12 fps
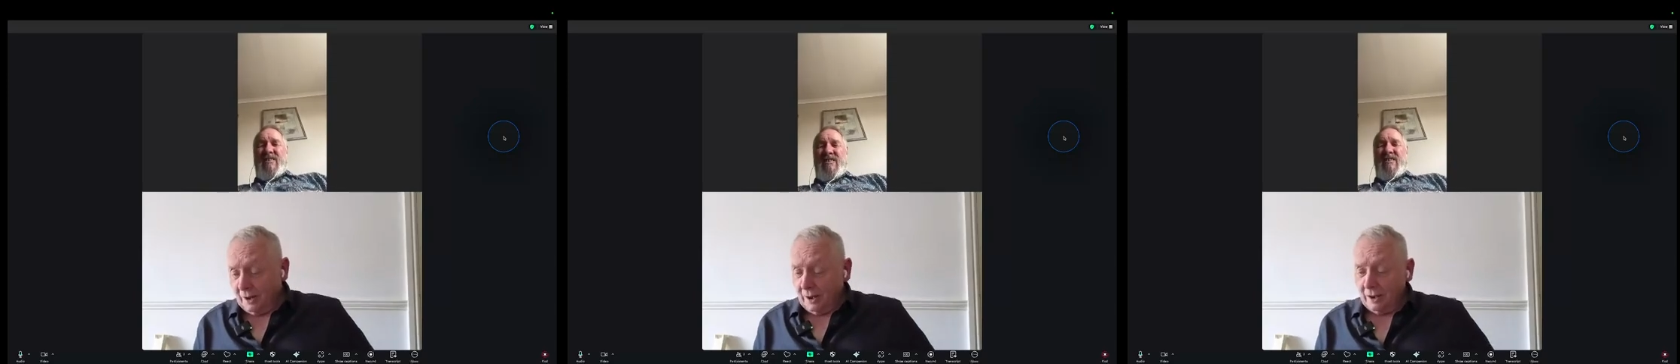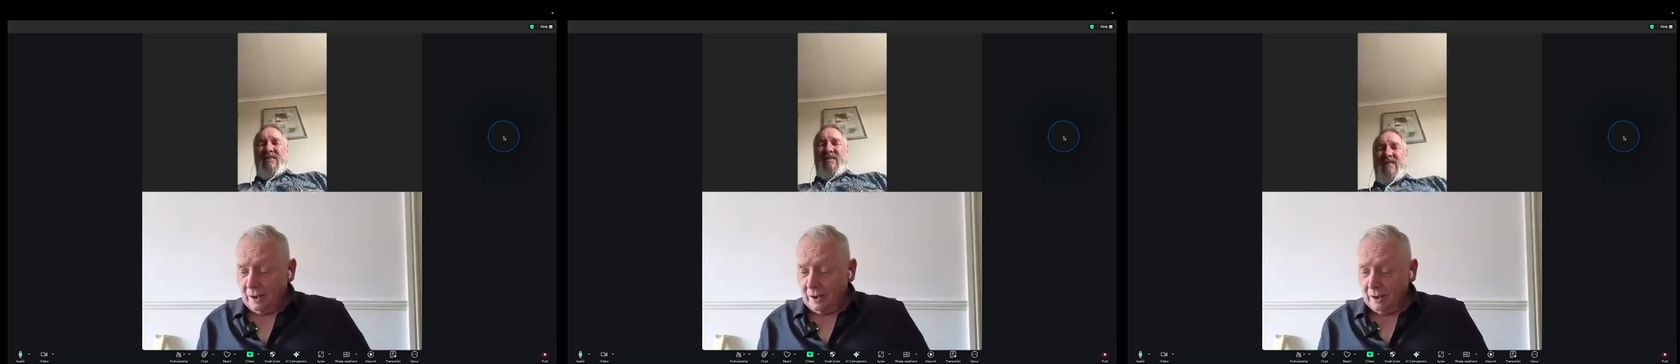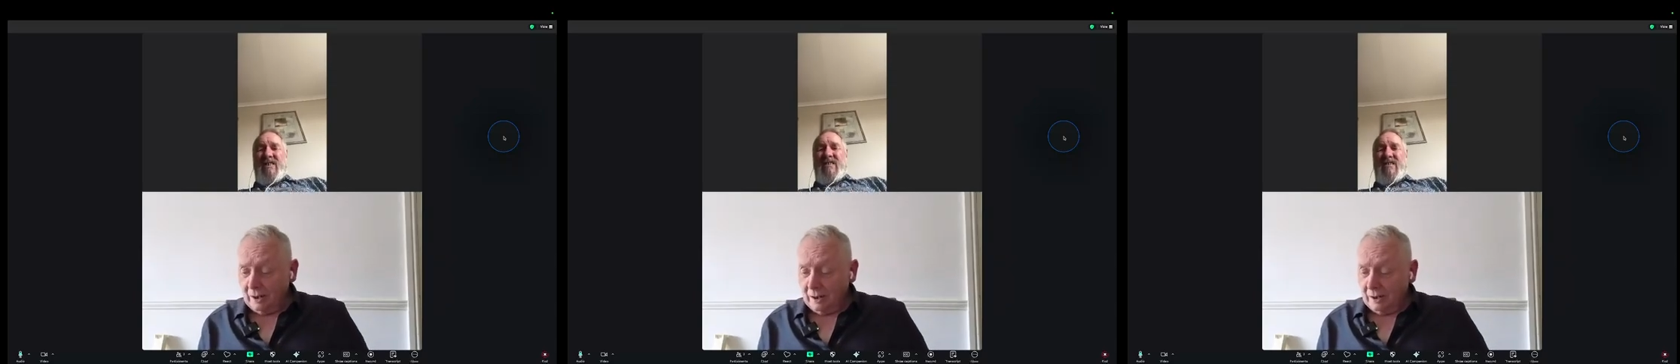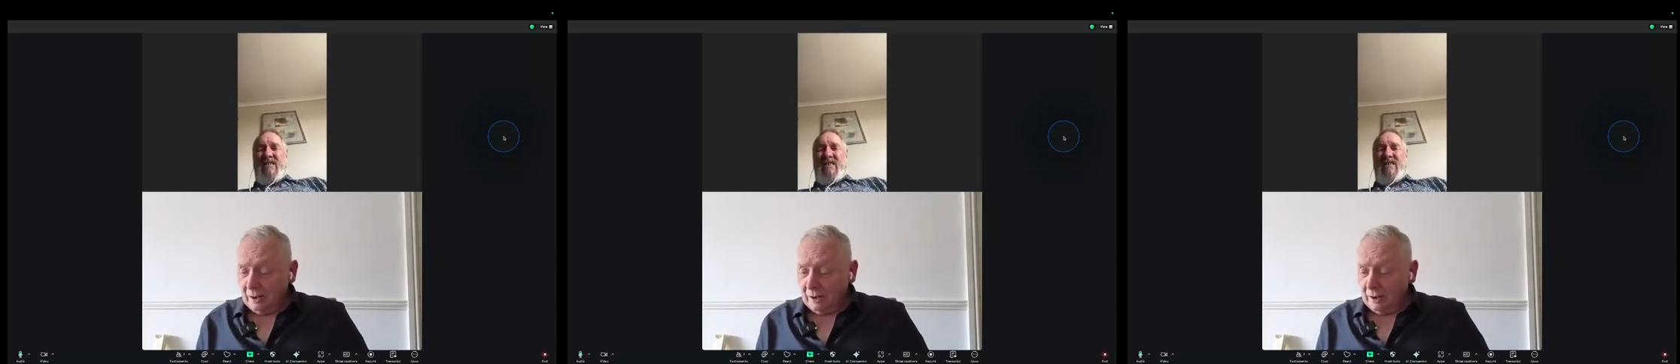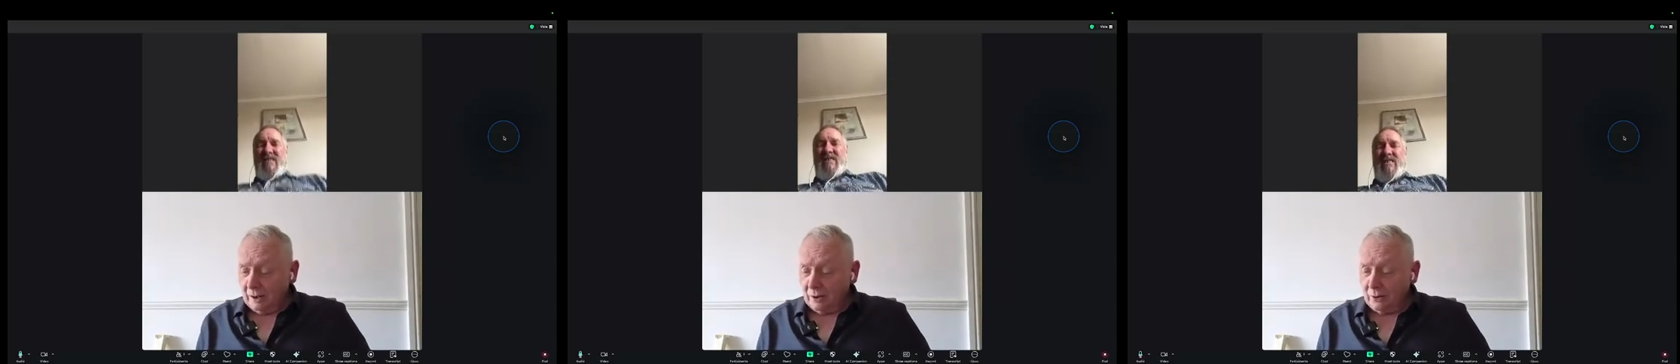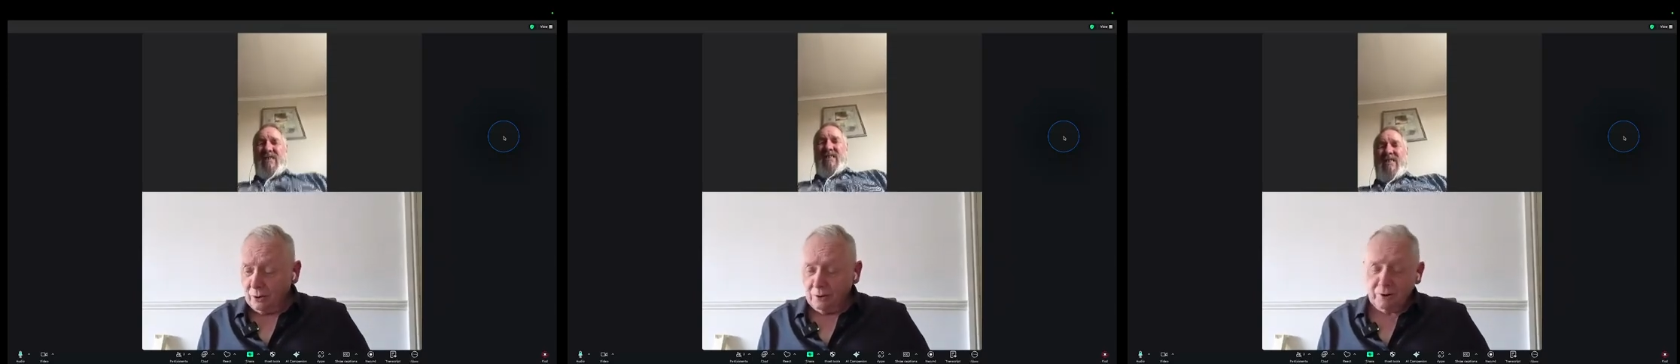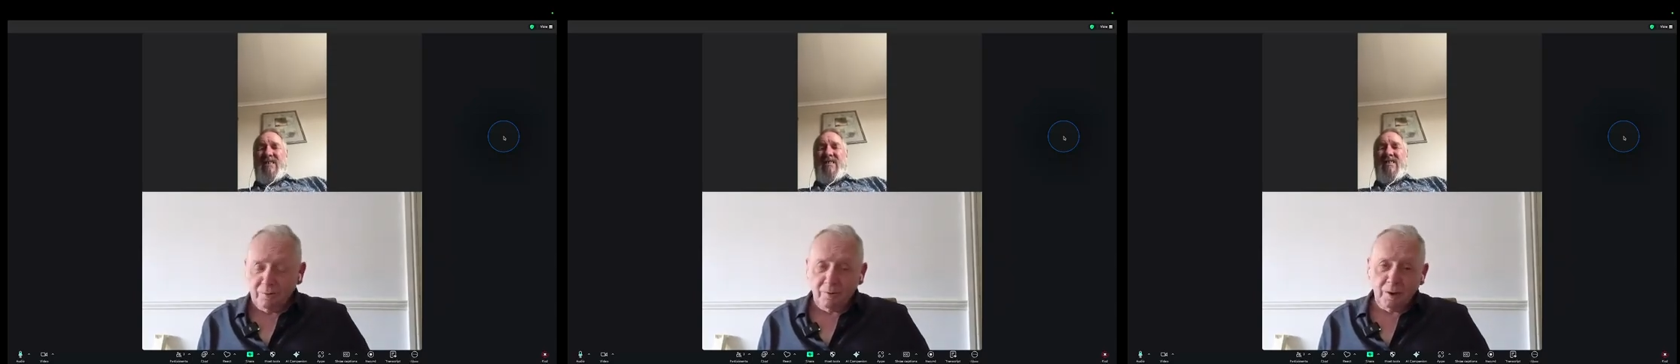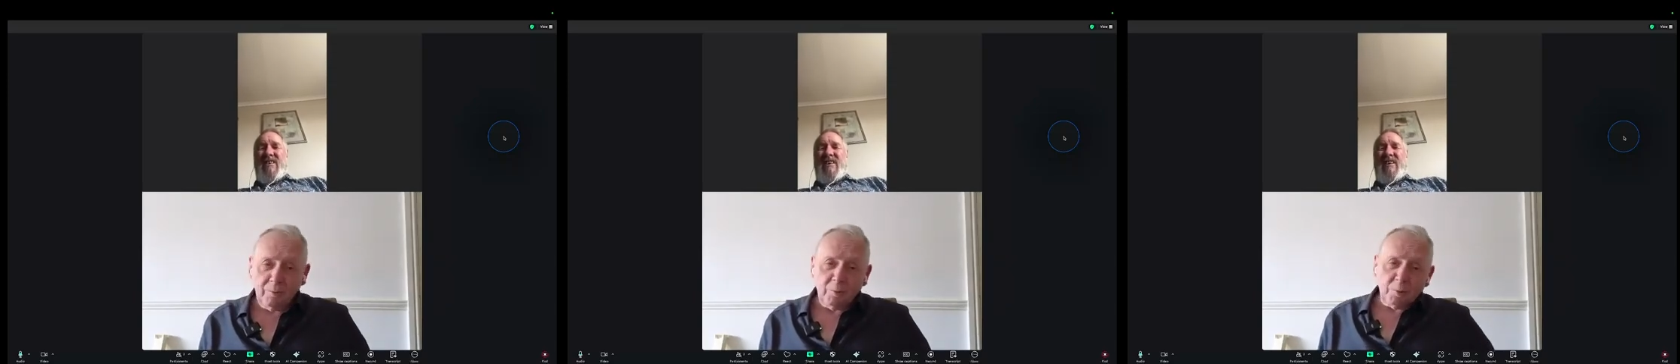30
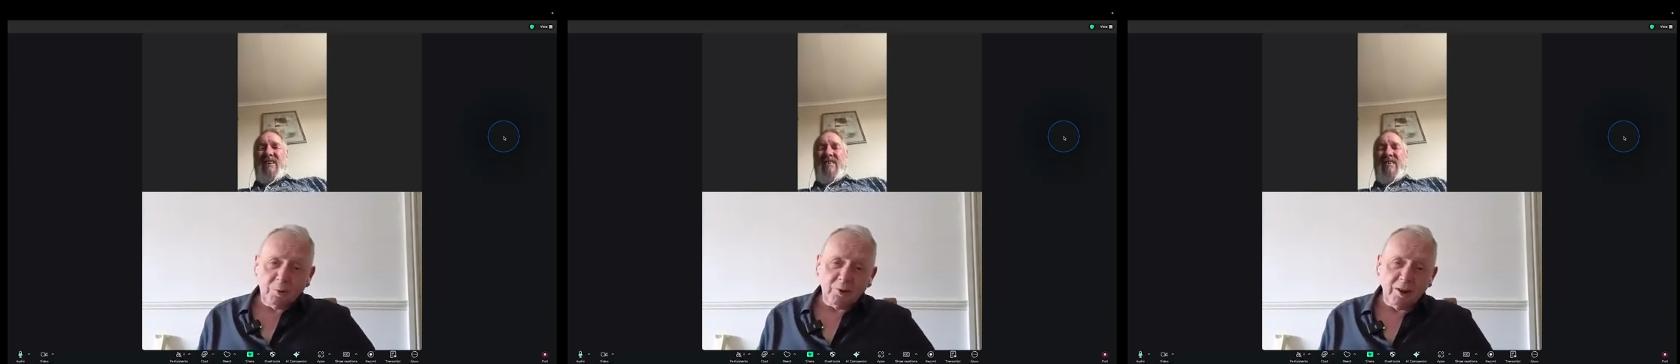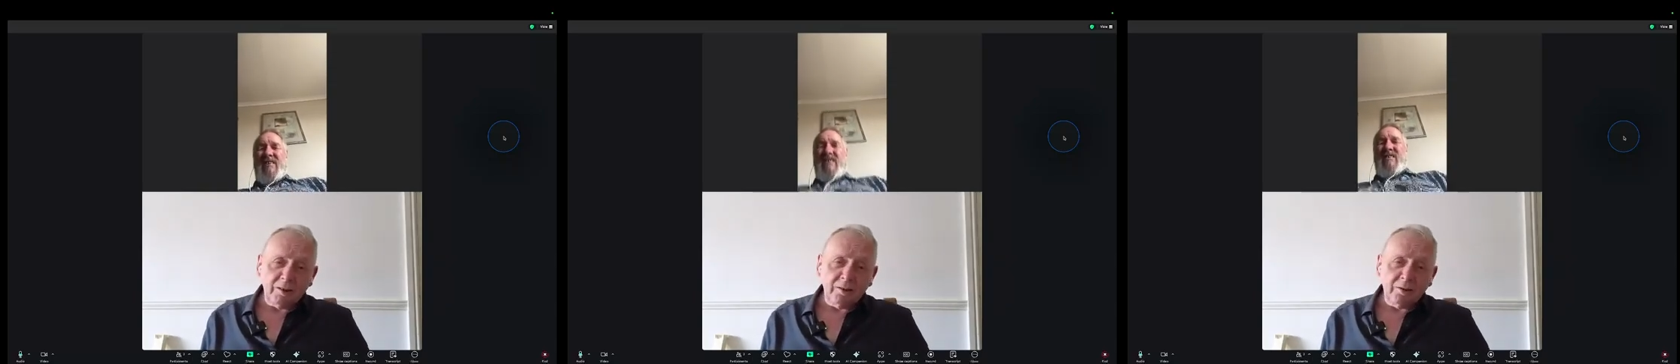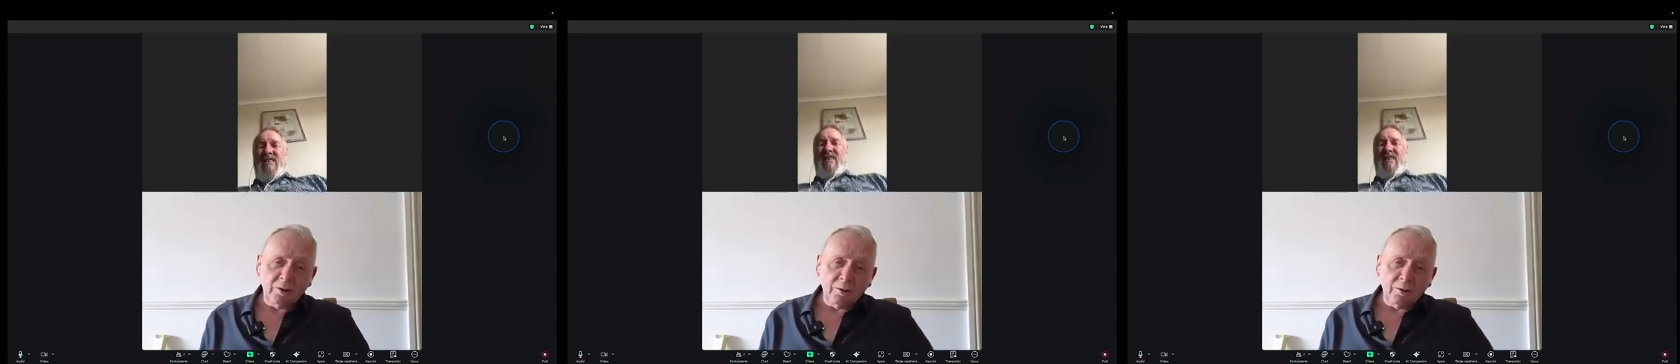frames per second